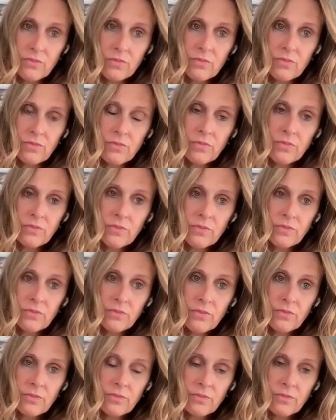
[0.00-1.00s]

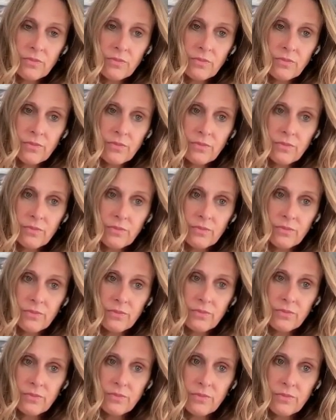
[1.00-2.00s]

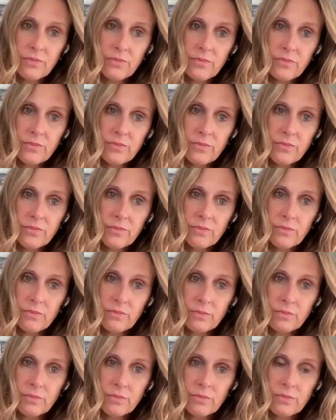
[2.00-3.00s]

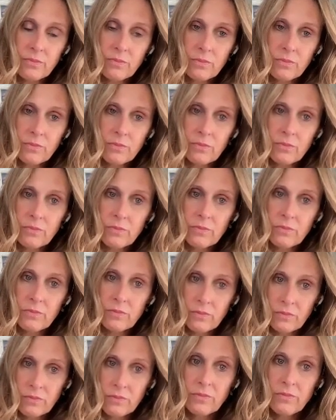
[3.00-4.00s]

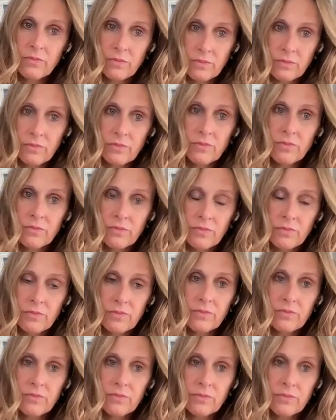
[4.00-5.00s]

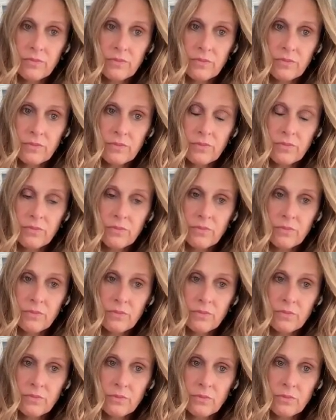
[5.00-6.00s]

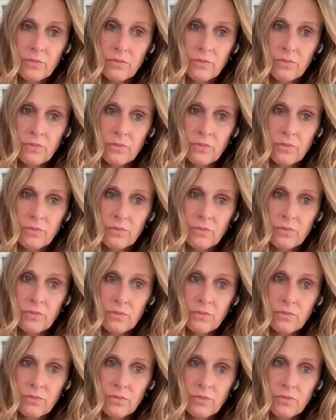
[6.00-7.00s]

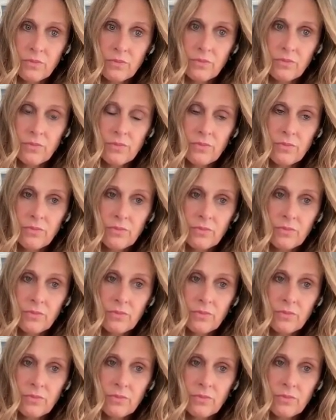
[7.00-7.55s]
This person isn't speaking.